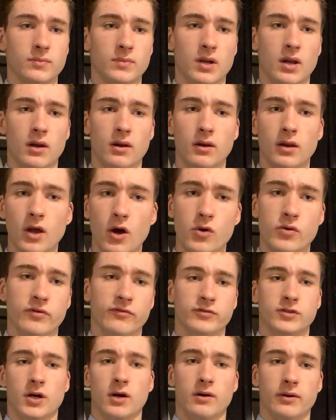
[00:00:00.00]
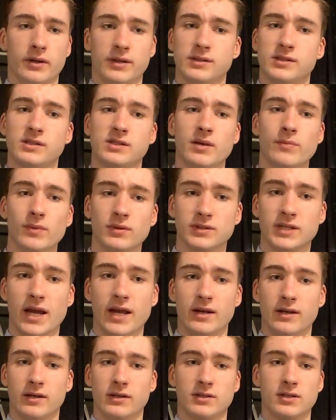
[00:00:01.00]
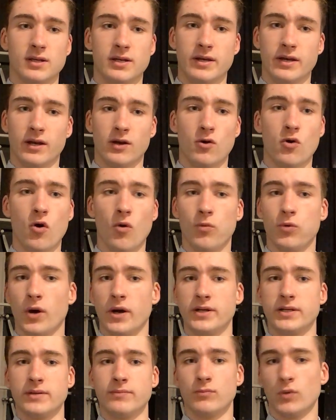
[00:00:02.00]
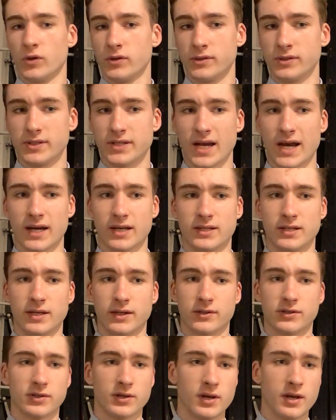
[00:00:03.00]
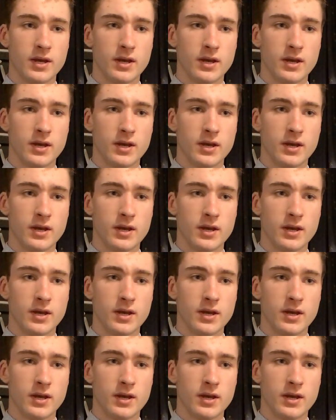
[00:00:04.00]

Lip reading: a load of targets simultaneously, incorporating modern tactics,